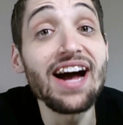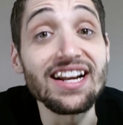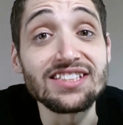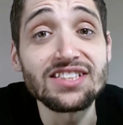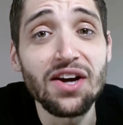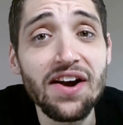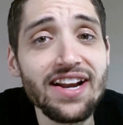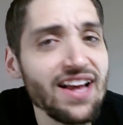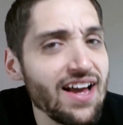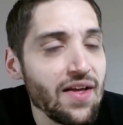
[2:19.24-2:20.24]
I'll be honest, all
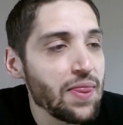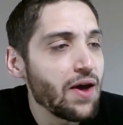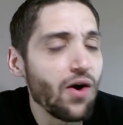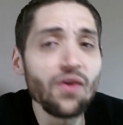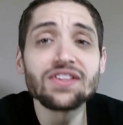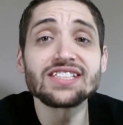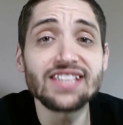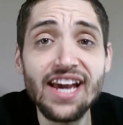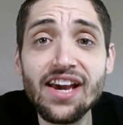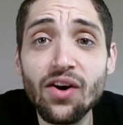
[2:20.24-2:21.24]
right? On the
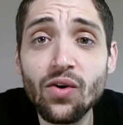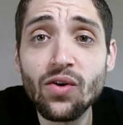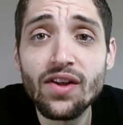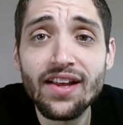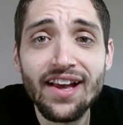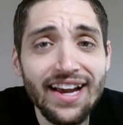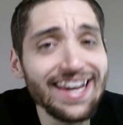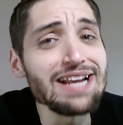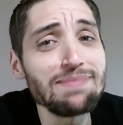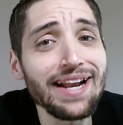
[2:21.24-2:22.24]
scale,
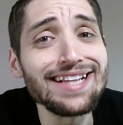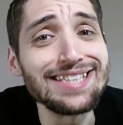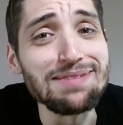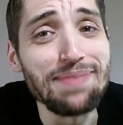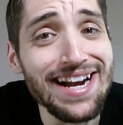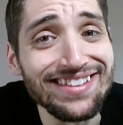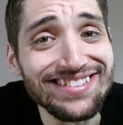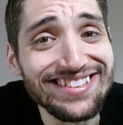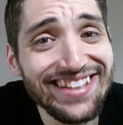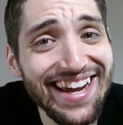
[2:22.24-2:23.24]
I gained about 18
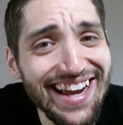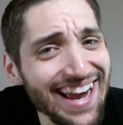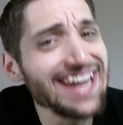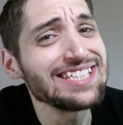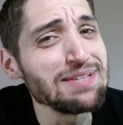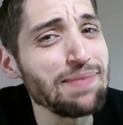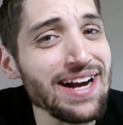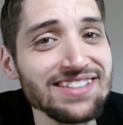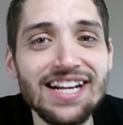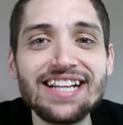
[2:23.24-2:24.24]
pounds, okay? 18
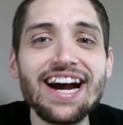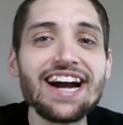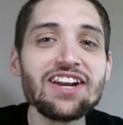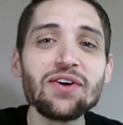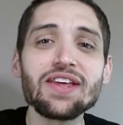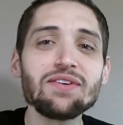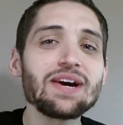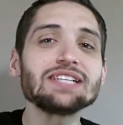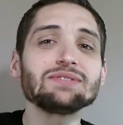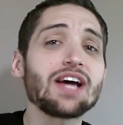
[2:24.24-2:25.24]
pounds. Now, I know that
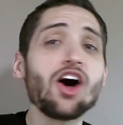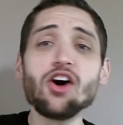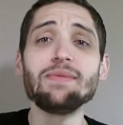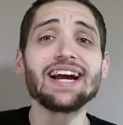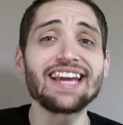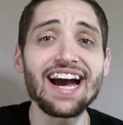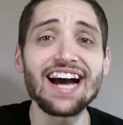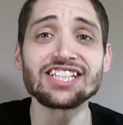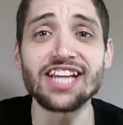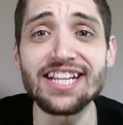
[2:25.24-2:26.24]
you guys was, oh my
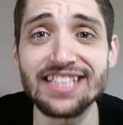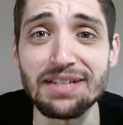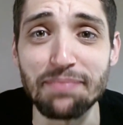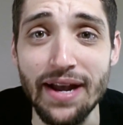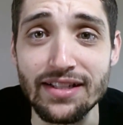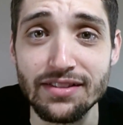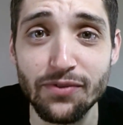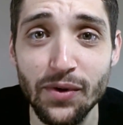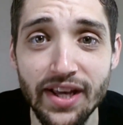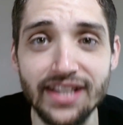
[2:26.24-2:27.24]
gosh, 18 pounds in
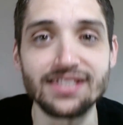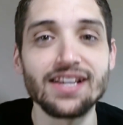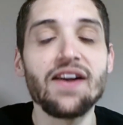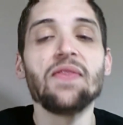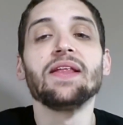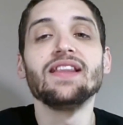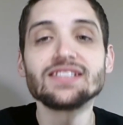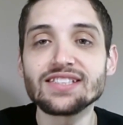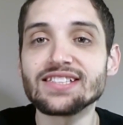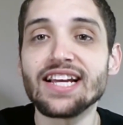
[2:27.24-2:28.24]
4 days.
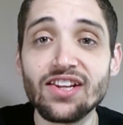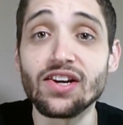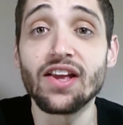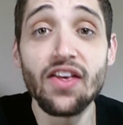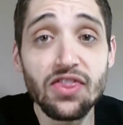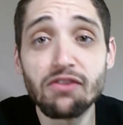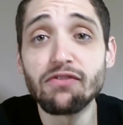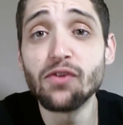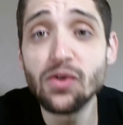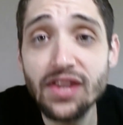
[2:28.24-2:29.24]
Let's just say, look, the
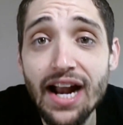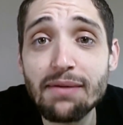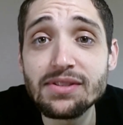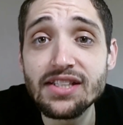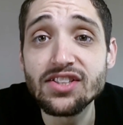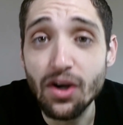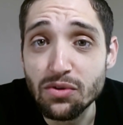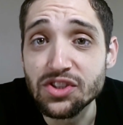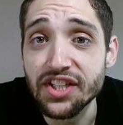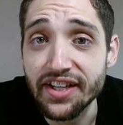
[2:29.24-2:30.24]
food that I was
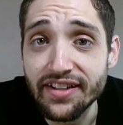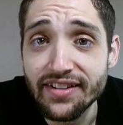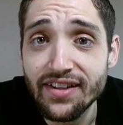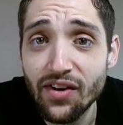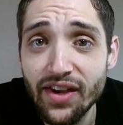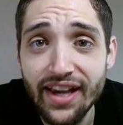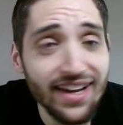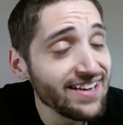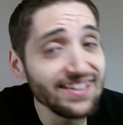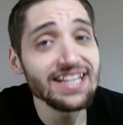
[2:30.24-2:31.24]
indulging in,
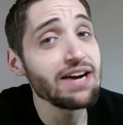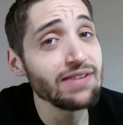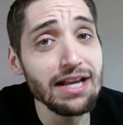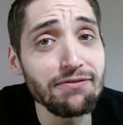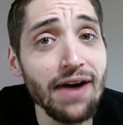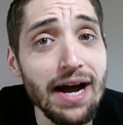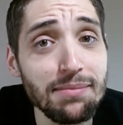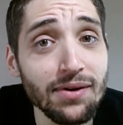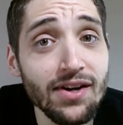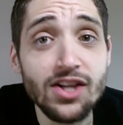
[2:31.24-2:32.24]
okay, didn't have a lot of
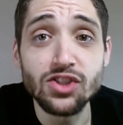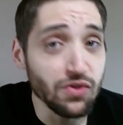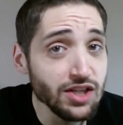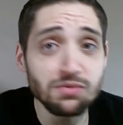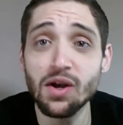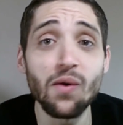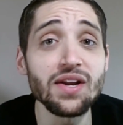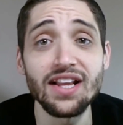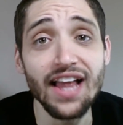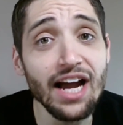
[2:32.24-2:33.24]
fiber. So things were
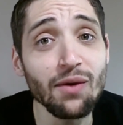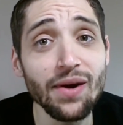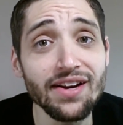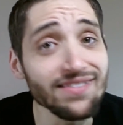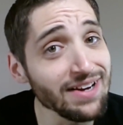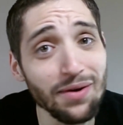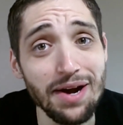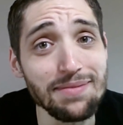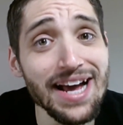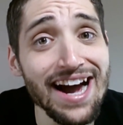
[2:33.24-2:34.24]
going in a lot quicker than they were
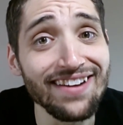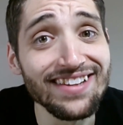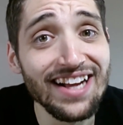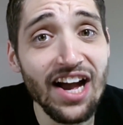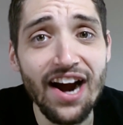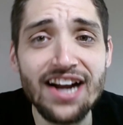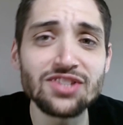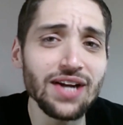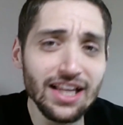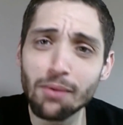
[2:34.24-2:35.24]
coming out. All
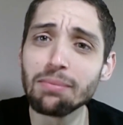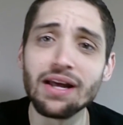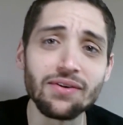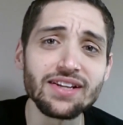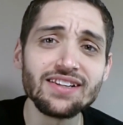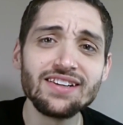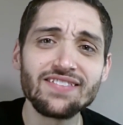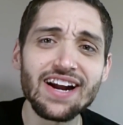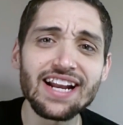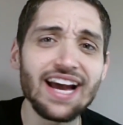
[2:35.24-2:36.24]
right, so I got a little bloated,
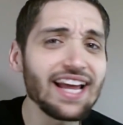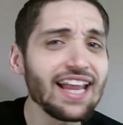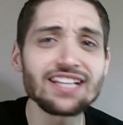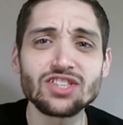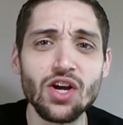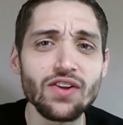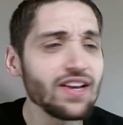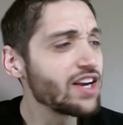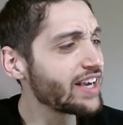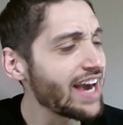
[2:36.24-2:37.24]
right? Had a lot of
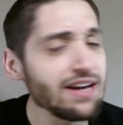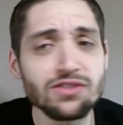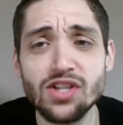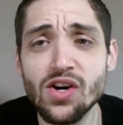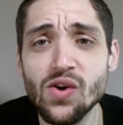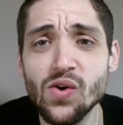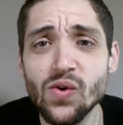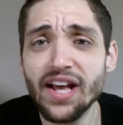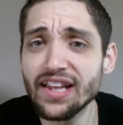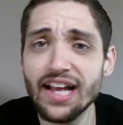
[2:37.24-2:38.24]
salt,
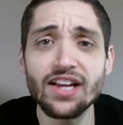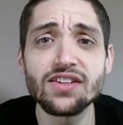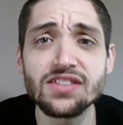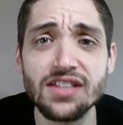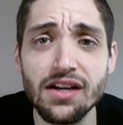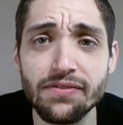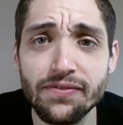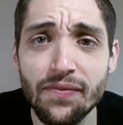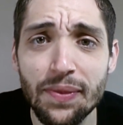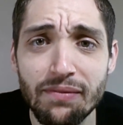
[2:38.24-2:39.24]
calzone, a lot of good
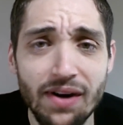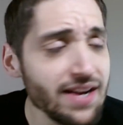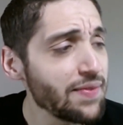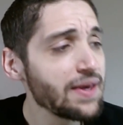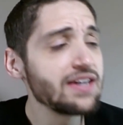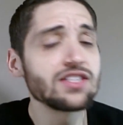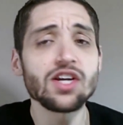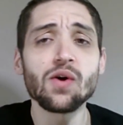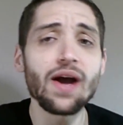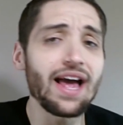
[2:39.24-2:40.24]
stuff, right?
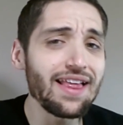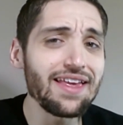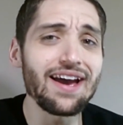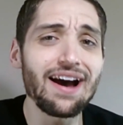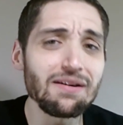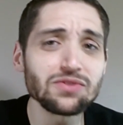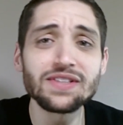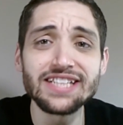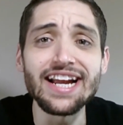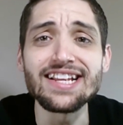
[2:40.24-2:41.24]
So I
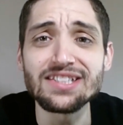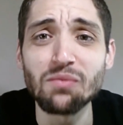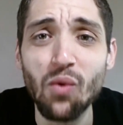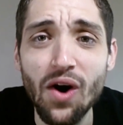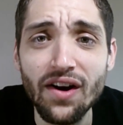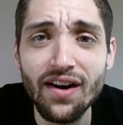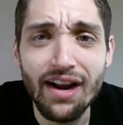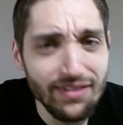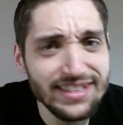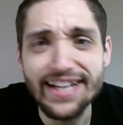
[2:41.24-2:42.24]
was retaining some
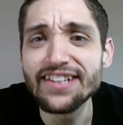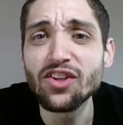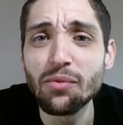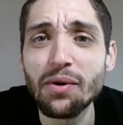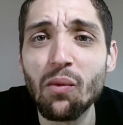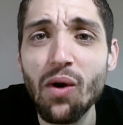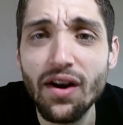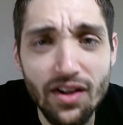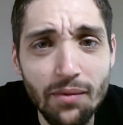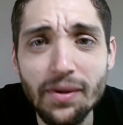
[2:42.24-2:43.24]
water. I retained a little bit of
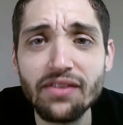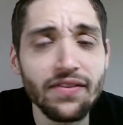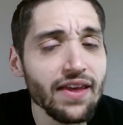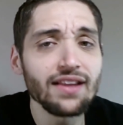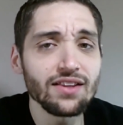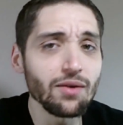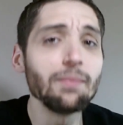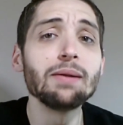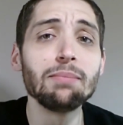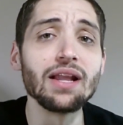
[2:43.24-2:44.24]
water, a little
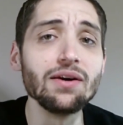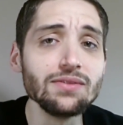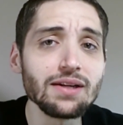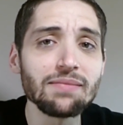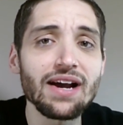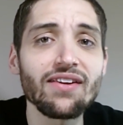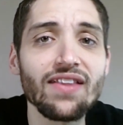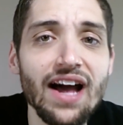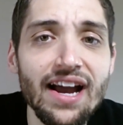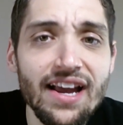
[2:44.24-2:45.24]
bit of bloat, I'm not
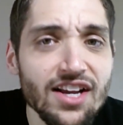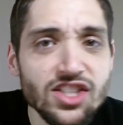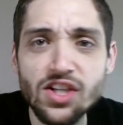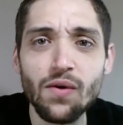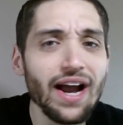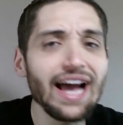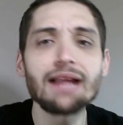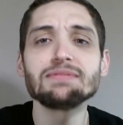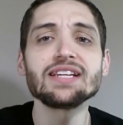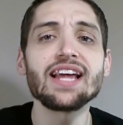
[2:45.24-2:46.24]
gonna lie. So I
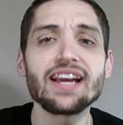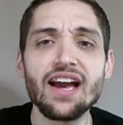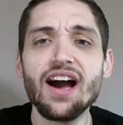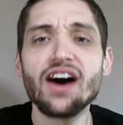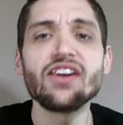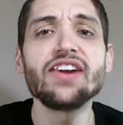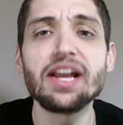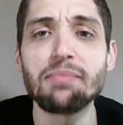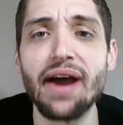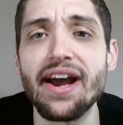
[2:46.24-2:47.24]
got up to like
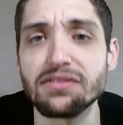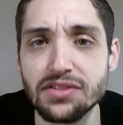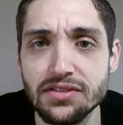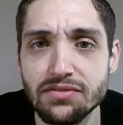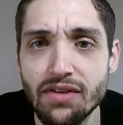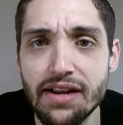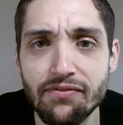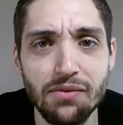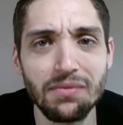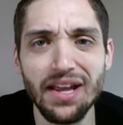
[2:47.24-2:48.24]
180 pounds,
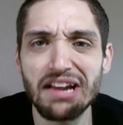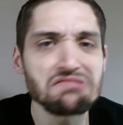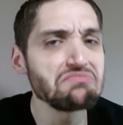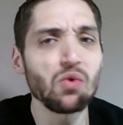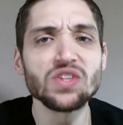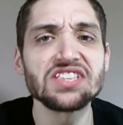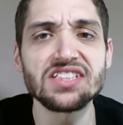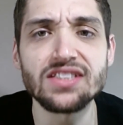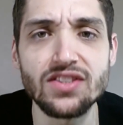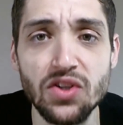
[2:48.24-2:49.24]
right? From like
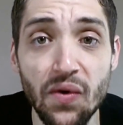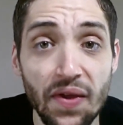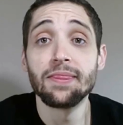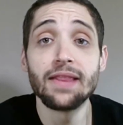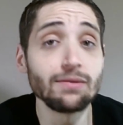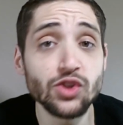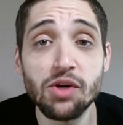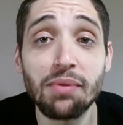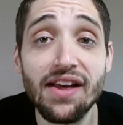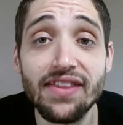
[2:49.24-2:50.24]
162. Now, I'm
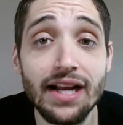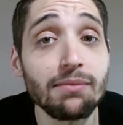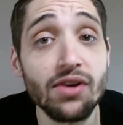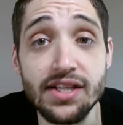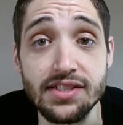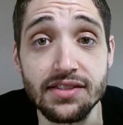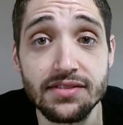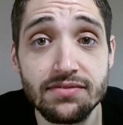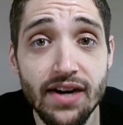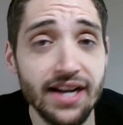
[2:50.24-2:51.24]
sure you're probably thinking I'm
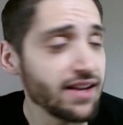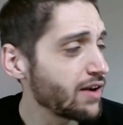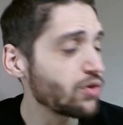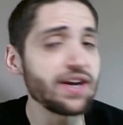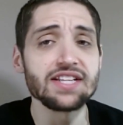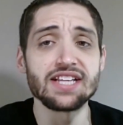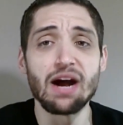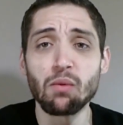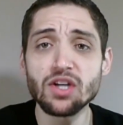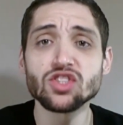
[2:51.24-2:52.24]
crazy. Right?
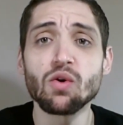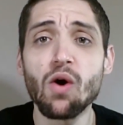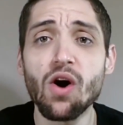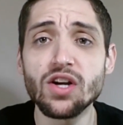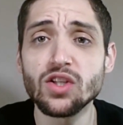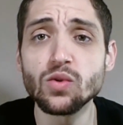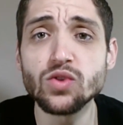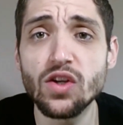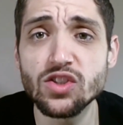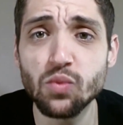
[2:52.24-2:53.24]
Crazy. I worked so hard to
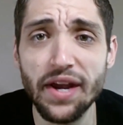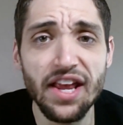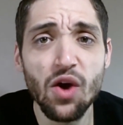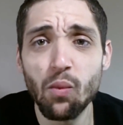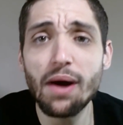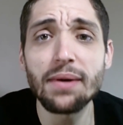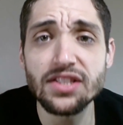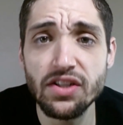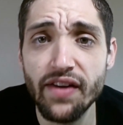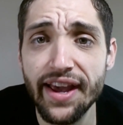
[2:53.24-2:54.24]
lose all this weight. Why
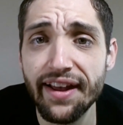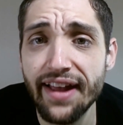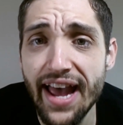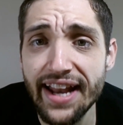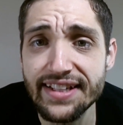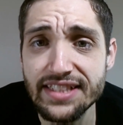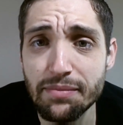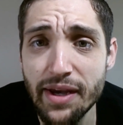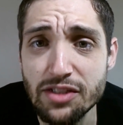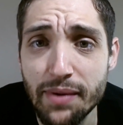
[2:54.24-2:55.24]
would I turn around and add
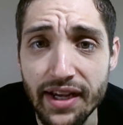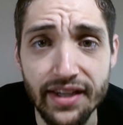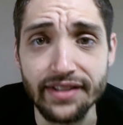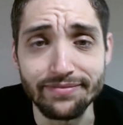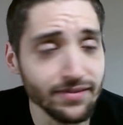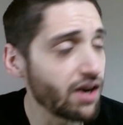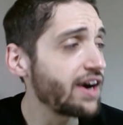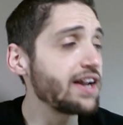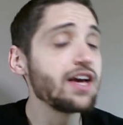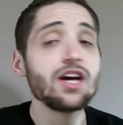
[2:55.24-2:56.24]
18 pounds back in?
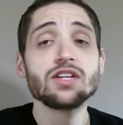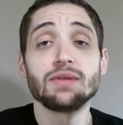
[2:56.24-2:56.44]
All right.